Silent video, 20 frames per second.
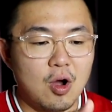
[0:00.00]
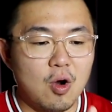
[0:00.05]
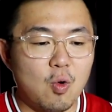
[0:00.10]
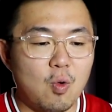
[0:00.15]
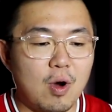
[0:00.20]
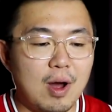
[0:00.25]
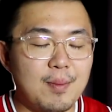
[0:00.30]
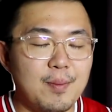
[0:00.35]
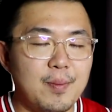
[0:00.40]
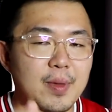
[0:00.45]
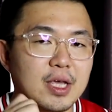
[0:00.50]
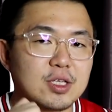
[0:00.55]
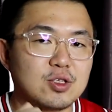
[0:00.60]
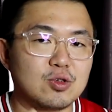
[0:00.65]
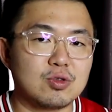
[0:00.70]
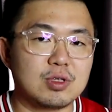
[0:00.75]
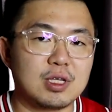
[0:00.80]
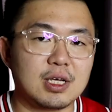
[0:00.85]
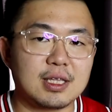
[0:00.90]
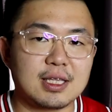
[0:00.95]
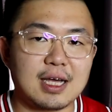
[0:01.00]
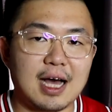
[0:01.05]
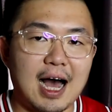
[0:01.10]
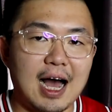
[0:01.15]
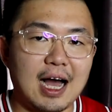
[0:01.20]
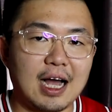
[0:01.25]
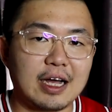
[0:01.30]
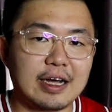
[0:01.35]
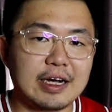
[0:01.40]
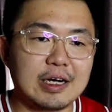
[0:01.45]
What makes you think the
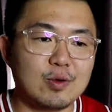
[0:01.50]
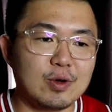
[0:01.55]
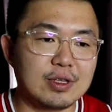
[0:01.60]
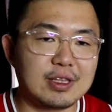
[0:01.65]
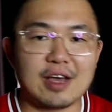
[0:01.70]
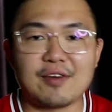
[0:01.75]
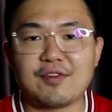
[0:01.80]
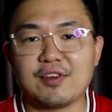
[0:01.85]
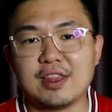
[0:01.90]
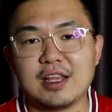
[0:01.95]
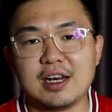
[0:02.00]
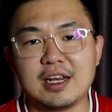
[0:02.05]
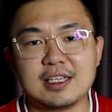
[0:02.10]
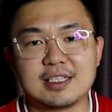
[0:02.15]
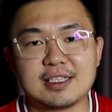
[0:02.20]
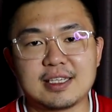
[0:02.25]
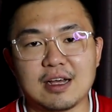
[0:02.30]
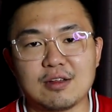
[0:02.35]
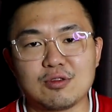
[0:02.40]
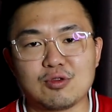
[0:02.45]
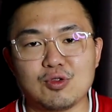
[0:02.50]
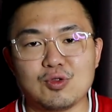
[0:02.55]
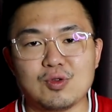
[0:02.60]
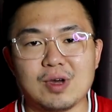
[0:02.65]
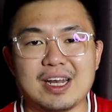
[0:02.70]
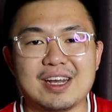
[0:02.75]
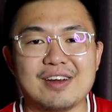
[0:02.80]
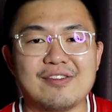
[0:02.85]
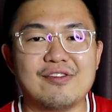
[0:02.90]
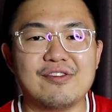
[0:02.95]
uncle will definitely sell to you
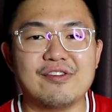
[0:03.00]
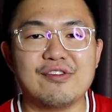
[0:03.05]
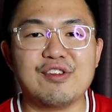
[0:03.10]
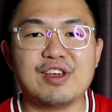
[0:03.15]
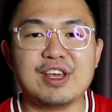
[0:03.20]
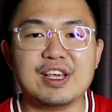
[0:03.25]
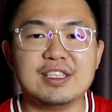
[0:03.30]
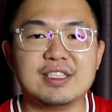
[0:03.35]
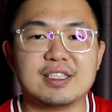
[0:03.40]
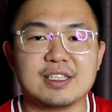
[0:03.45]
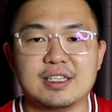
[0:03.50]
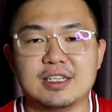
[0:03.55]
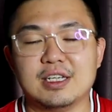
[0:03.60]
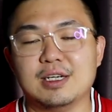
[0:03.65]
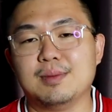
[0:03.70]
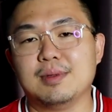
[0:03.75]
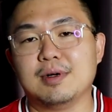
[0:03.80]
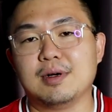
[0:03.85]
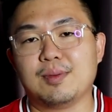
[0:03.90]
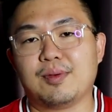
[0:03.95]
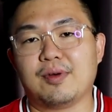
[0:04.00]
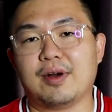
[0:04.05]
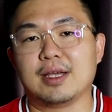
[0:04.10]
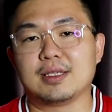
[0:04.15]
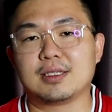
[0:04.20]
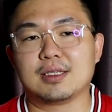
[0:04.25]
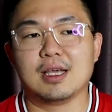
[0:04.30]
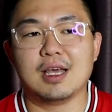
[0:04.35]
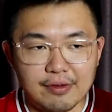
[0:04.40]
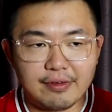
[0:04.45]
at a reasonable
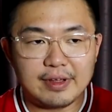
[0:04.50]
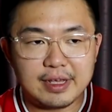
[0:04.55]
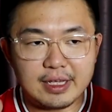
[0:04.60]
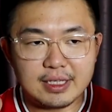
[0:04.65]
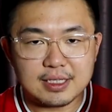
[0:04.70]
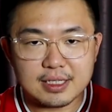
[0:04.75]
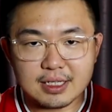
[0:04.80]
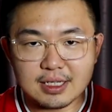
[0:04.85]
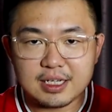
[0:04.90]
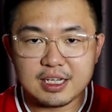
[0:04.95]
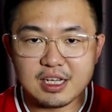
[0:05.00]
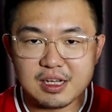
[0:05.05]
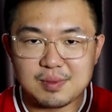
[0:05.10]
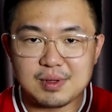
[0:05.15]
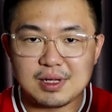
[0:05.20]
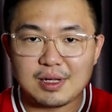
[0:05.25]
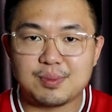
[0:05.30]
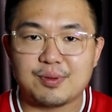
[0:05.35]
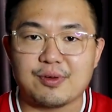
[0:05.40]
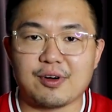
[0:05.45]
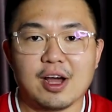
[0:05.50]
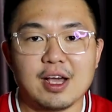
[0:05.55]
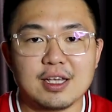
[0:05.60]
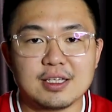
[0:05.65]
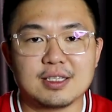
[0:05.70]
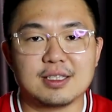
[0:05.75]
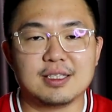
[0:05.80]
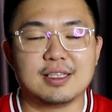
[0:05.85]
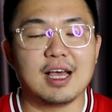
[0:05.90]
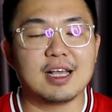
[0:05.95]
price? Reasonable
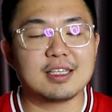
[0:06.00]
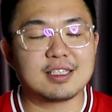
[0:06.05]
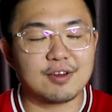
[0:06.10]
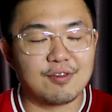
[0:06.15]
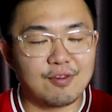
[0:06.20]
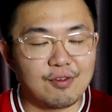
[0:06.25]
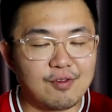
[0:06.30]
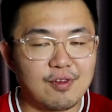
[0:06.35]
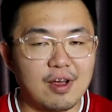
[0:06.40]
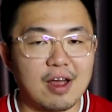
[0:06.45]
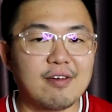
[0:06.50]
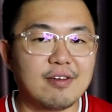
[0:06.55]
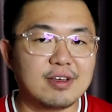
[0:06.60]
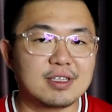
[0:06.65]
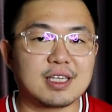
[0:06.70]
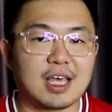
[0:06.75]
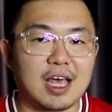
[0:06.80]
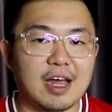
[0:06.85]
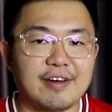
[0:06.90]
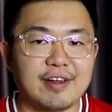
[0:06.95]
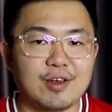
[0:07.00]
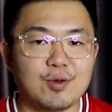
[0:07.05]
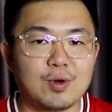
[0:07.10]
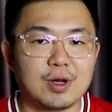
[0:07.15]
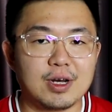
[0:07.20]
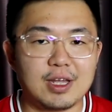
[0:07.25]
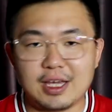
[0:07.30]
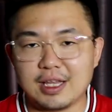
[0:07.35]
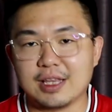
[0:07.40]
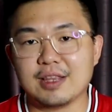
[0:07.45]
price. That's a very scary
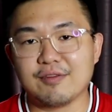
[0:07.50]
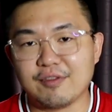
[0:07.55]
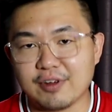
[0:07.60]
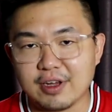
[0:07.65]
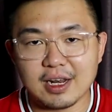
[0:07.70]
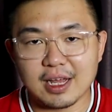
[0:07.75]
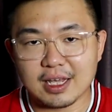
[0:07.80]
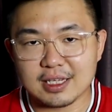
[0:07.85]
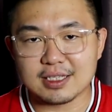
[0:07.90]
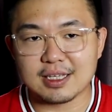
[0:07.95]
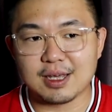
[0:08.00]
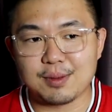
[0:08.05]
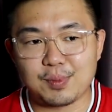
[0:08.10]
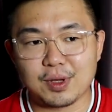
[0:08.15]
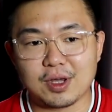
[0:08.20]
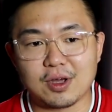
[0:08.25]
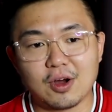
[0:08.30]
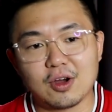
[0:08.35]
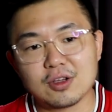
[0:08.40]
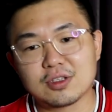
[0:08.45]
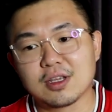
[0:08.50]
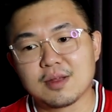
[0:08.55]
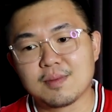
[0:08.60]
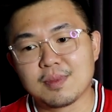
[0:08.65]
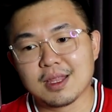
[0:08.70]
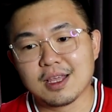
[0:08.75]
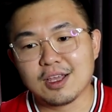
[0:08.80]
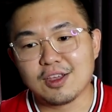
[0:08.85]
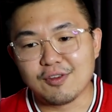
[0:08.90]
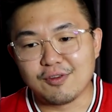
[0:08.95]
word in real estate, because
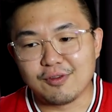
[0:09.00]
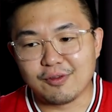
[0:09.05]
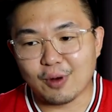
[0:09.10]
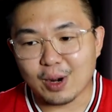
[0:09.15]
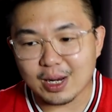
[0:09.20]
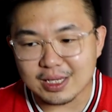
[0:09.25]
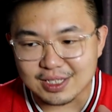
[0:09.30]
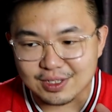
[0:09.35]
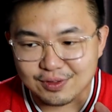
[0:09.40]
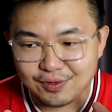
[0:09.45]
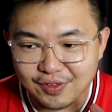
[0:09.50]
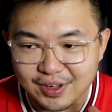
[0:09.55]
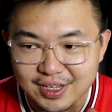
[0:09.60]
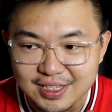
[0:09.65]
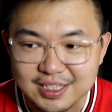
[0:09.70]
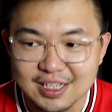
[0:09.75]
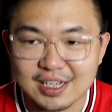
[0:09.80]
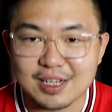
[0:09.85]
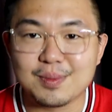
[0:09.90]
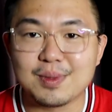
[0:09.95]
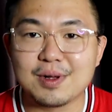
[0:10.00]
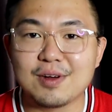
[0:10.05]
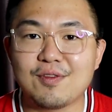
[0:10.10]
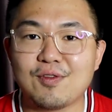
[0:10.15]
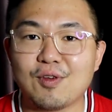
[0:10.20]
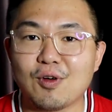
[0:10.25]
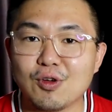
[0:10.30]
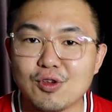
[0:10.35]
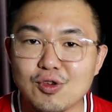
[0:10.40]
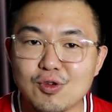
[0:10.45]
what's reasonable
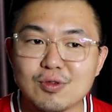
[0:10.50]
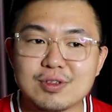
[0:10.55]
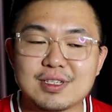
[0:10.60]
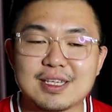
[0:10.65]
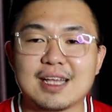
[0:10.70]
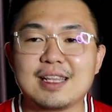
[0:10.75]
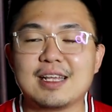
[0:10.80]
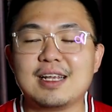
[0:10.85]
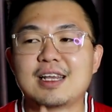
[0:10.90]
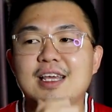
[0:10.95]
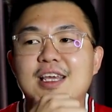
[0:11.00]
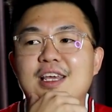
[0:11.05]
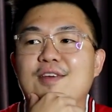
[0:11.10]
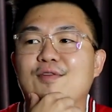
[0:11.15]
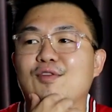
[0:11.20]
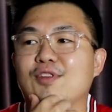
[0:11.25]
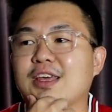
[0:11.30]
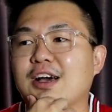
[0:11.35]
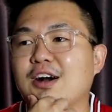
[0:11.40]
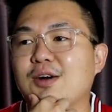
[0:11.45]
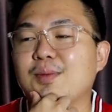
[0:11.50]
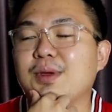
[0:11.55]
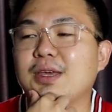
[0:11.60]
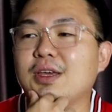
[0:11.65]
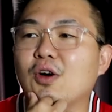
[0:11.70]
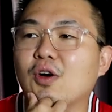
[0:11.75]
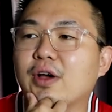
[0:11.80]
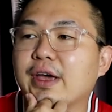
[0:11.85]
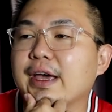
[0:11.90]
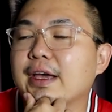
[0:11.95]
for you? Suddenly, if you tell
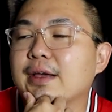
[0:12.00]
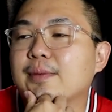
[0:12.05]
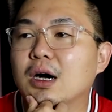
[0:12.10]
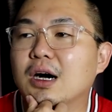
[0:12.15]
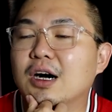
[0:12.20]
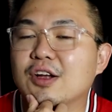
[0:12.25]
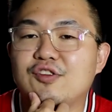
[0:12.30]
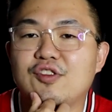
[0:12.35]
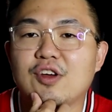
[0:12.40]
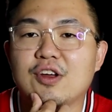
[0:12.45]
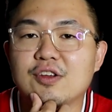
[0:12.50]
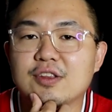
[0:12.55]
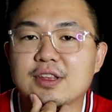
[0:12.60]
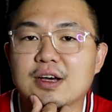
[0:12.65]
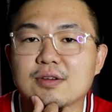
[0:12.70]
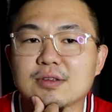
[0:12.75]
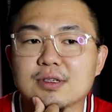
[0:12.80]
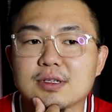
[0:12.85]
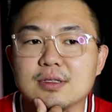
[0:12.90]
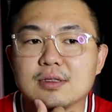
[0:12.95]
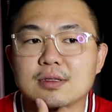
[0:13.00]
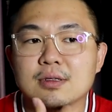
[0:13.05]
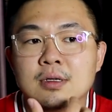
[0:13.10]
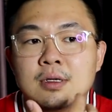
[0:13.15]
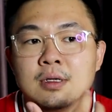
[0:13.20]
me, okay, 300,000.